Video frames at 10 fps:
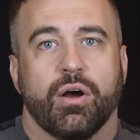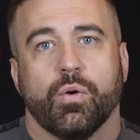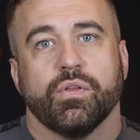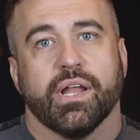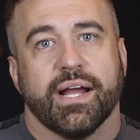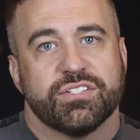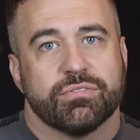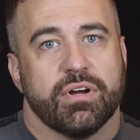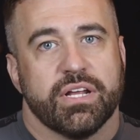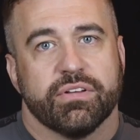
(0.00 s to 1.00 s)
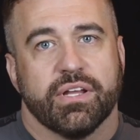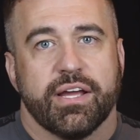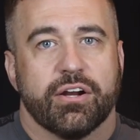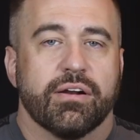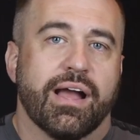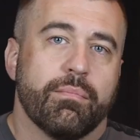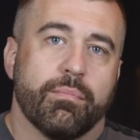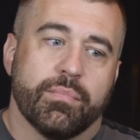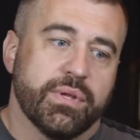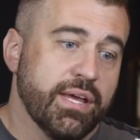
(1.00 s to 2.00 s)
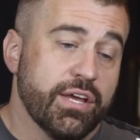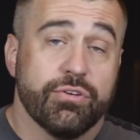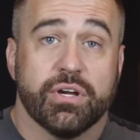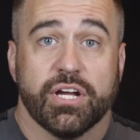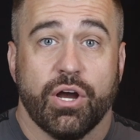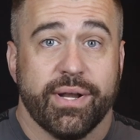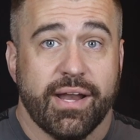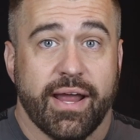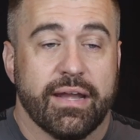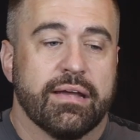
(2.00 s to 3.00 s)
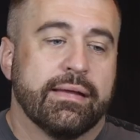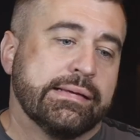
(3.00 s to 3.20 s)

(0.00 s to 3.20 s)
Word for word: Oh, the lights are on even later. Um, yeah, you can go at night.